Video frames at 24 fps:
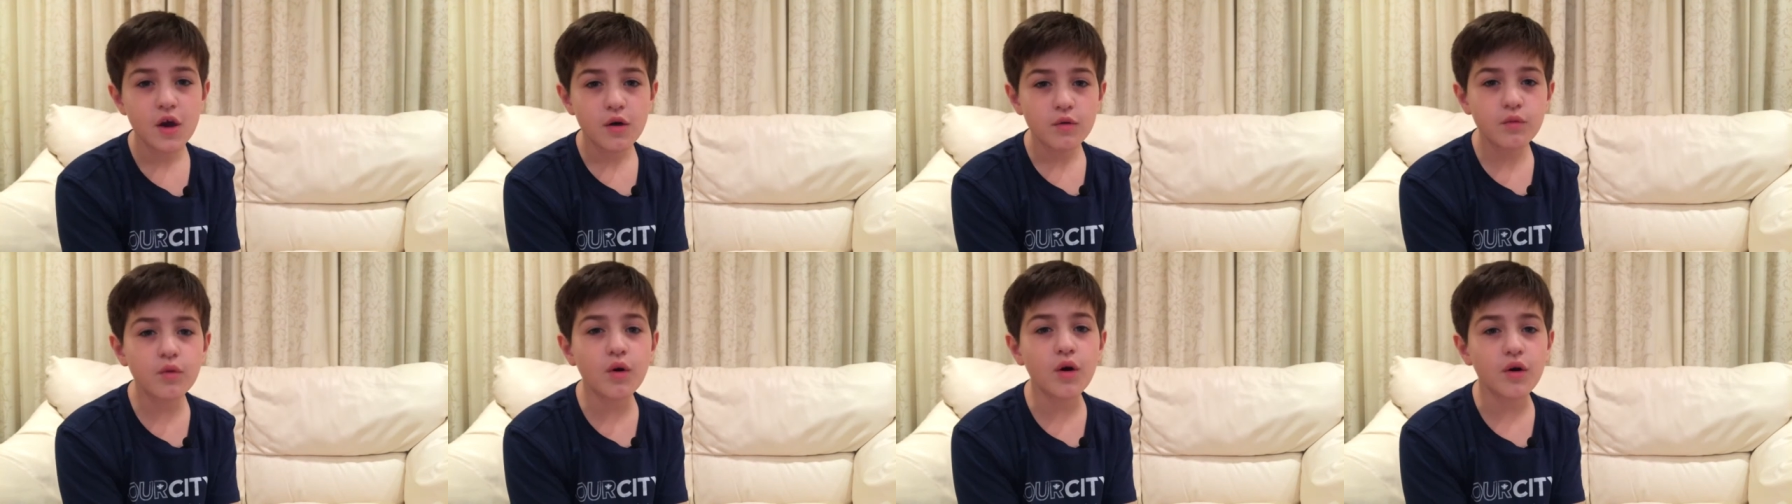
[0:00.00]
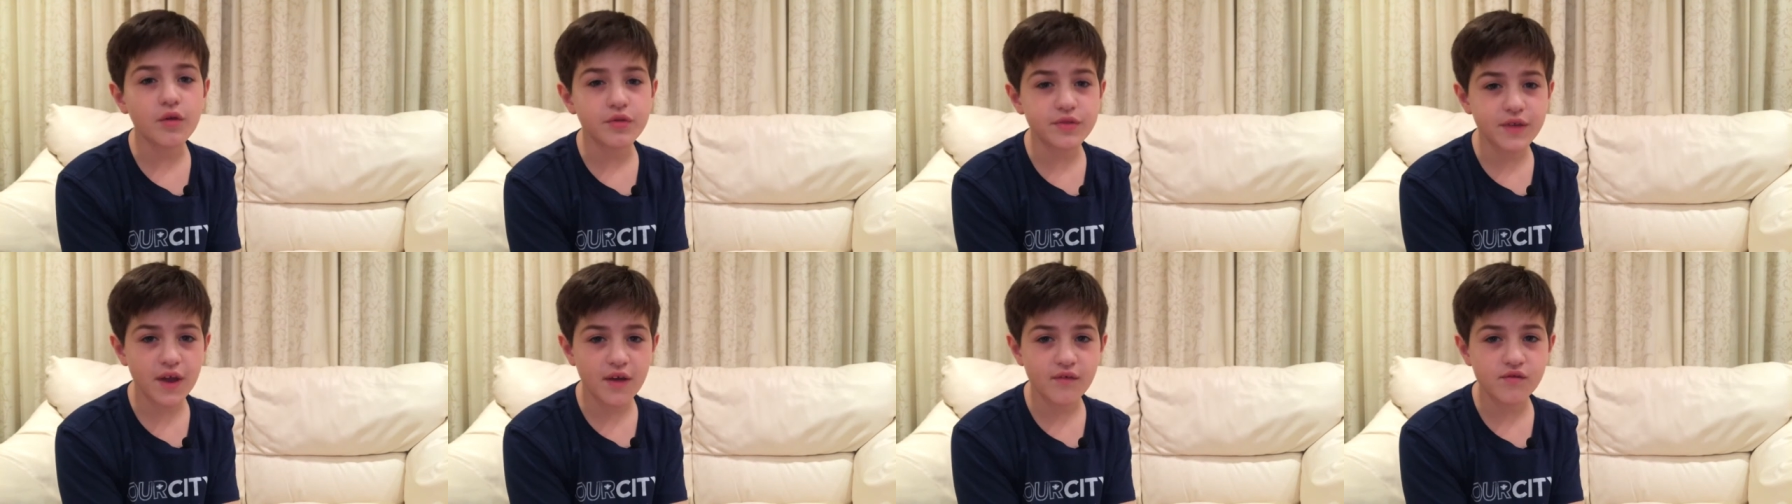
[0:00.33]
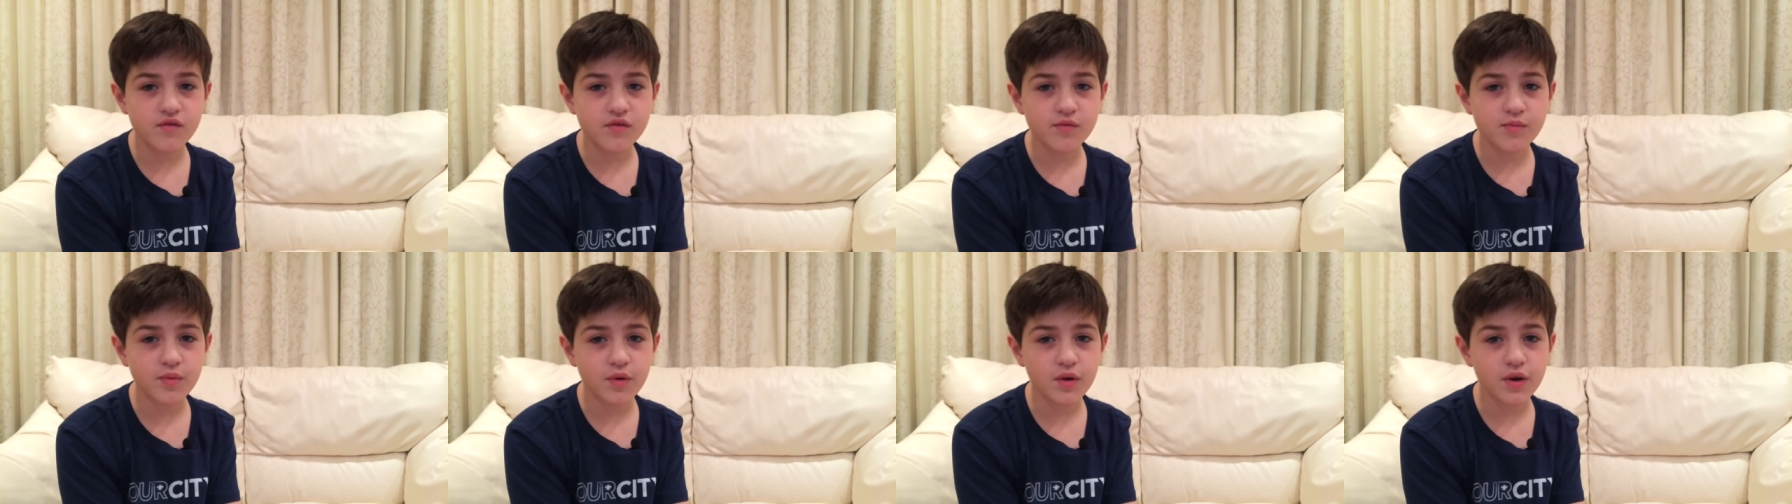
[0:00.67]
was Kevin
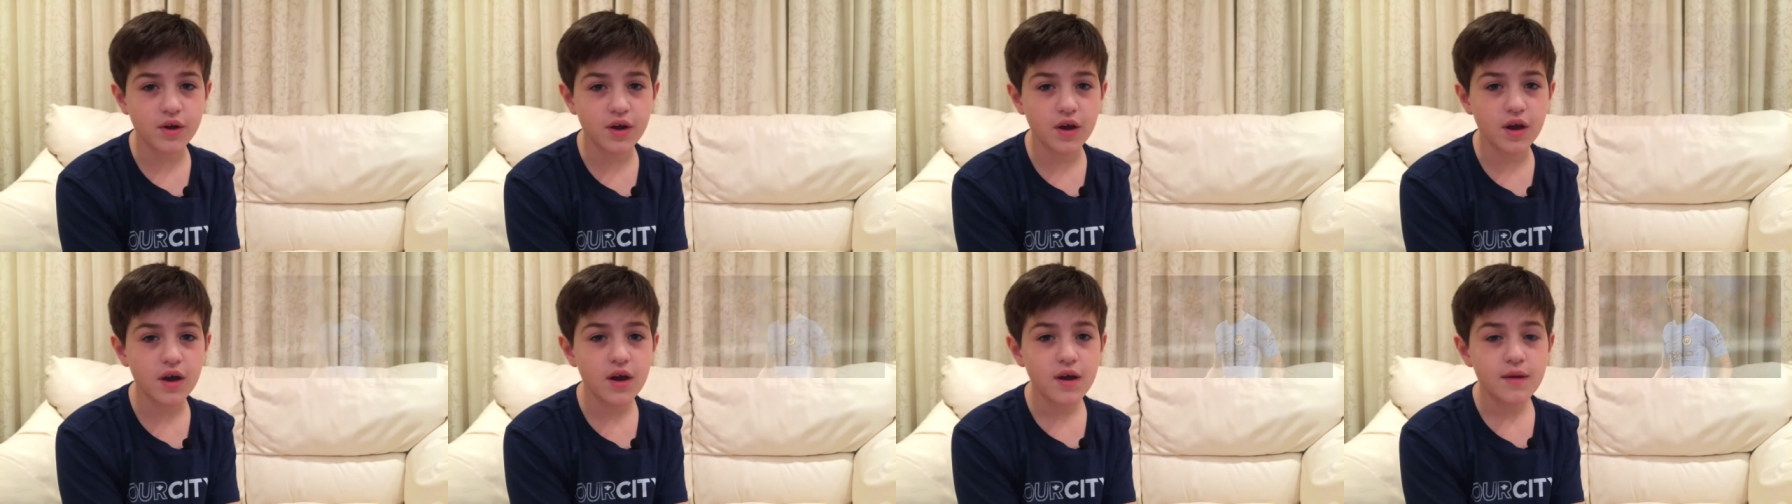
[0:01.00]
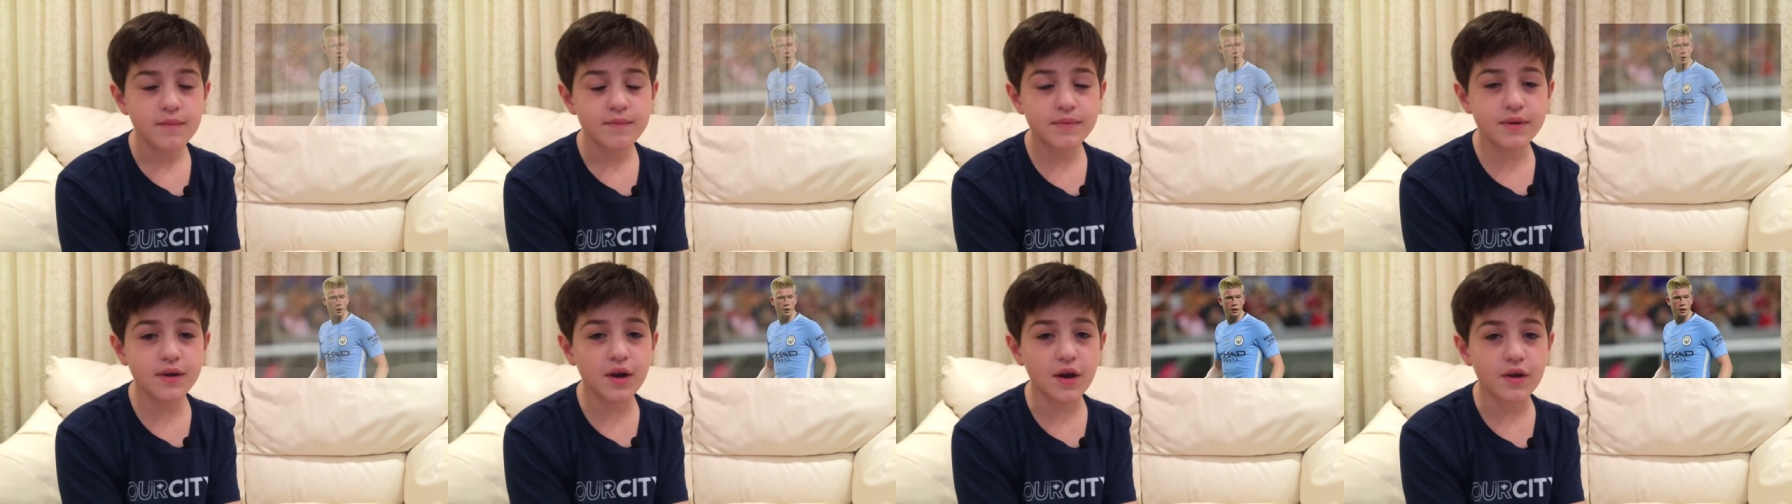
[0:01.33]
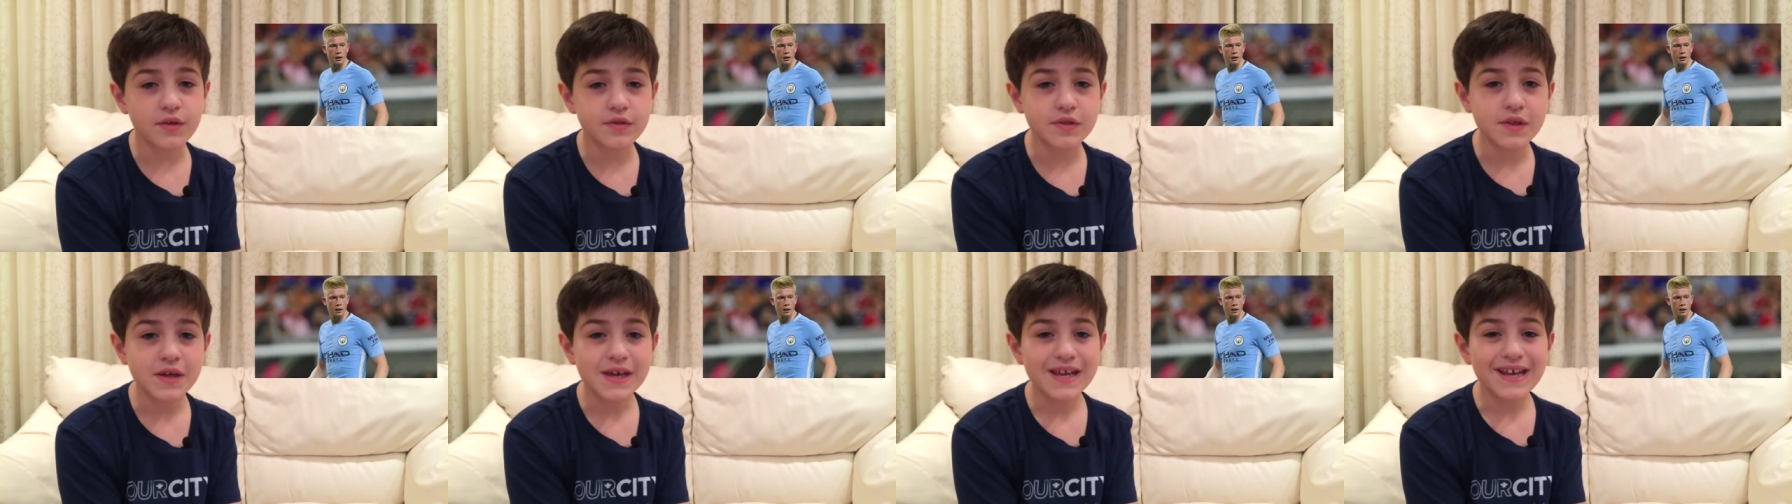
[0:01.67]
De Bruyne
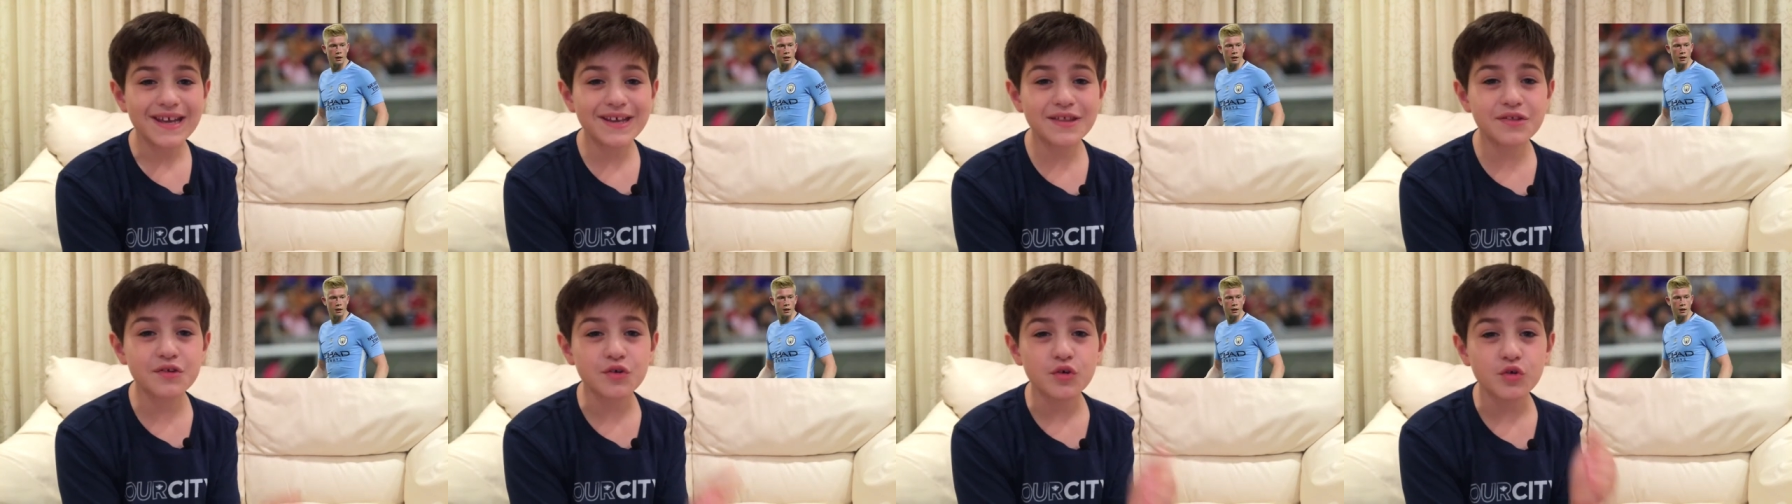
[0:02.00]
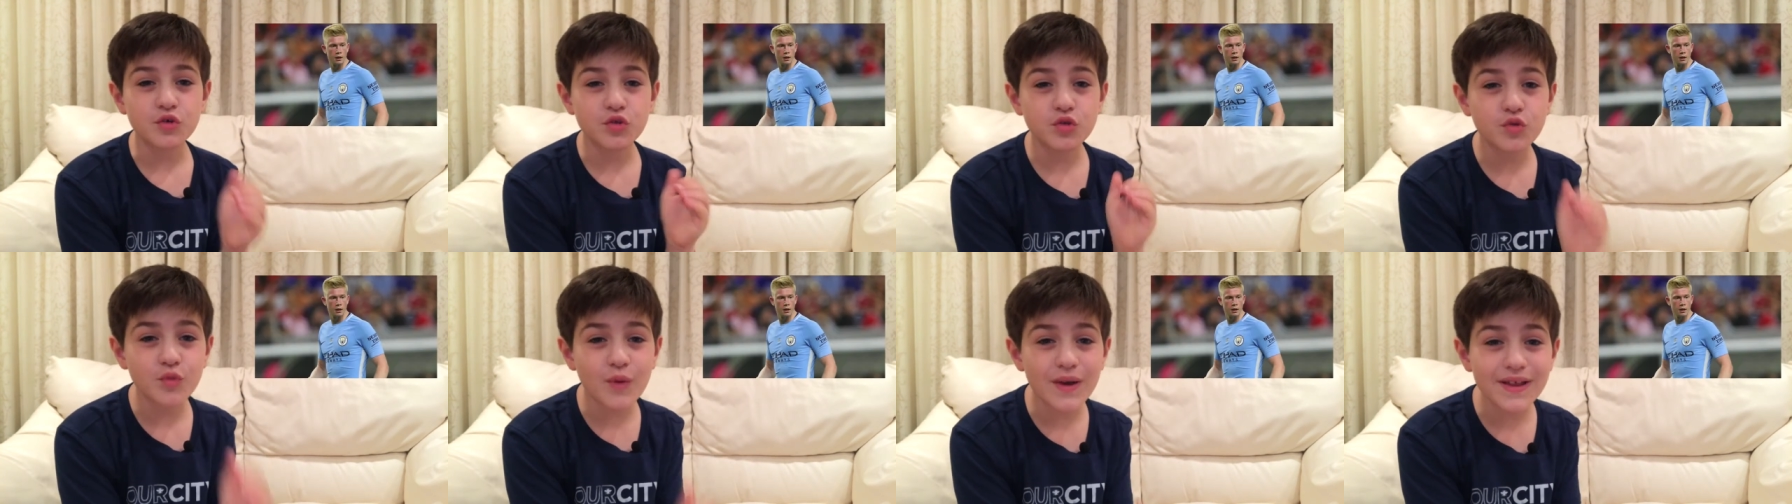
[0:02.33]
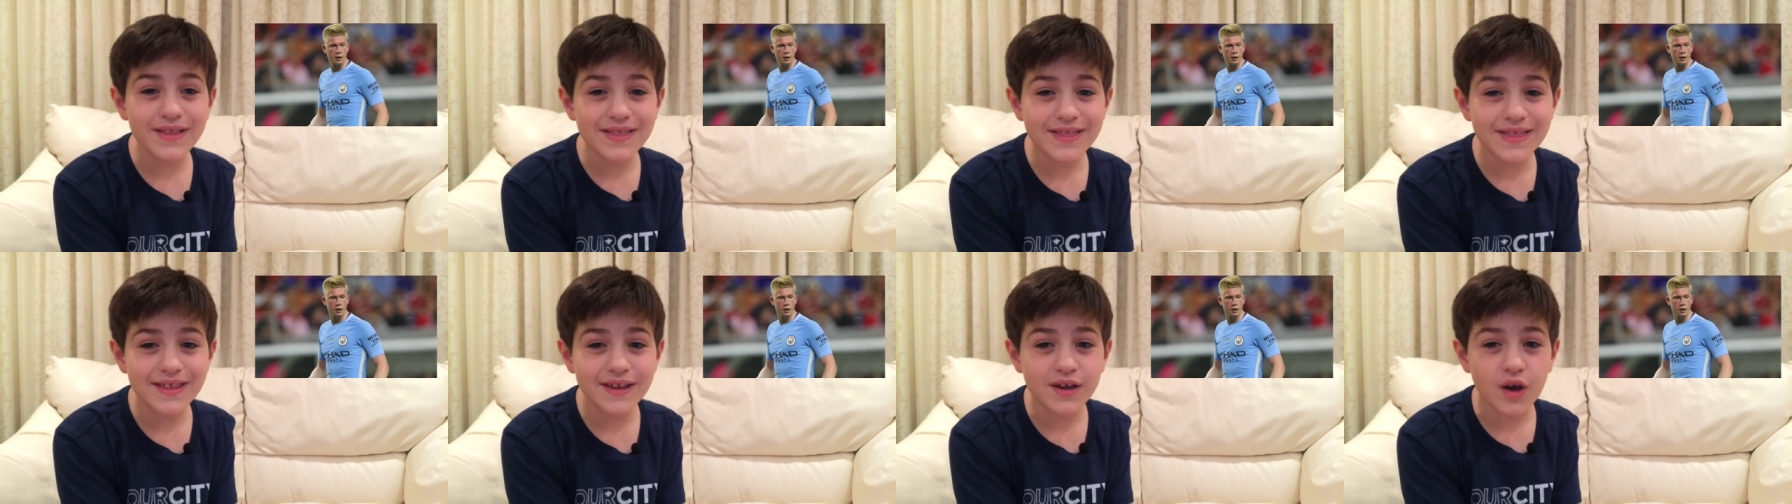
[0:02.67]
because he scored
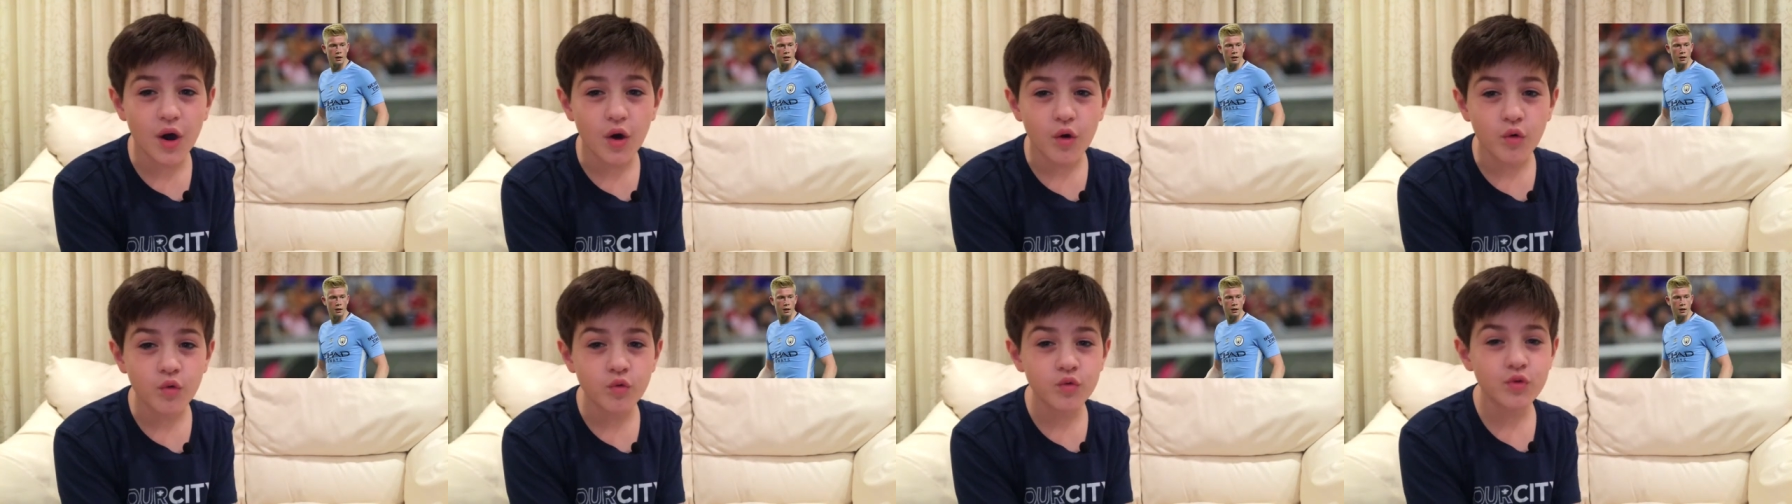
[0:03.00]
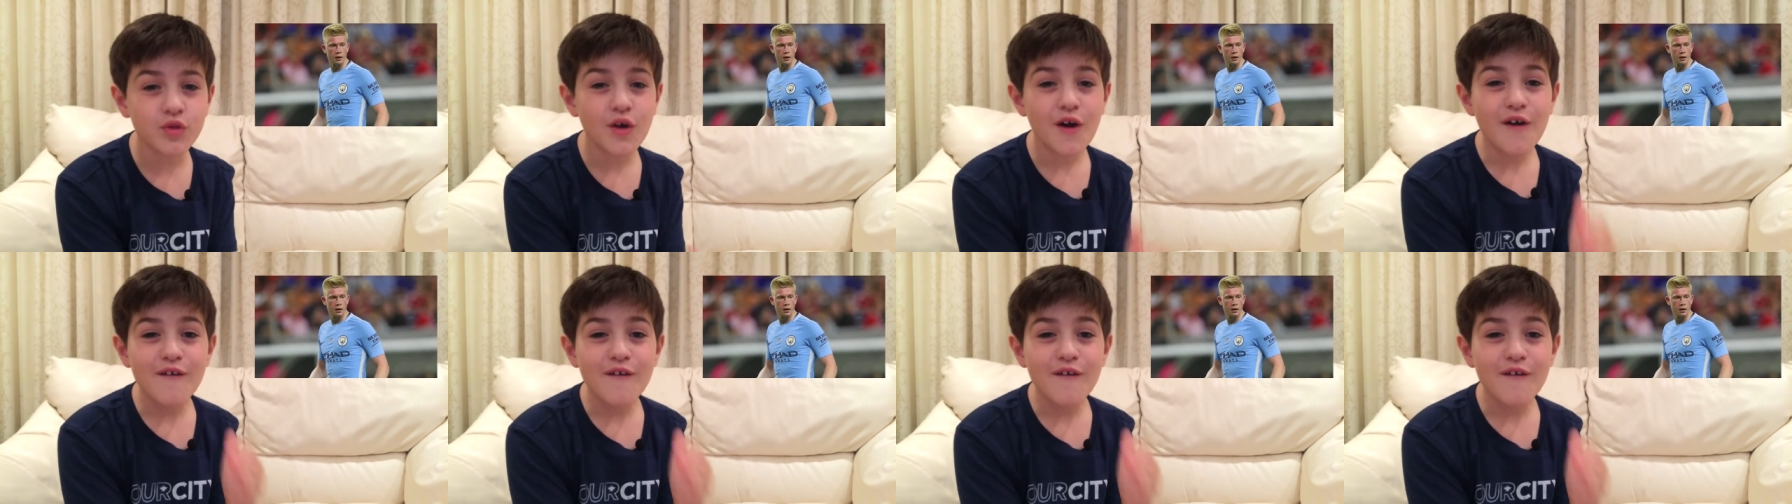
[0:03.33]
20 goals,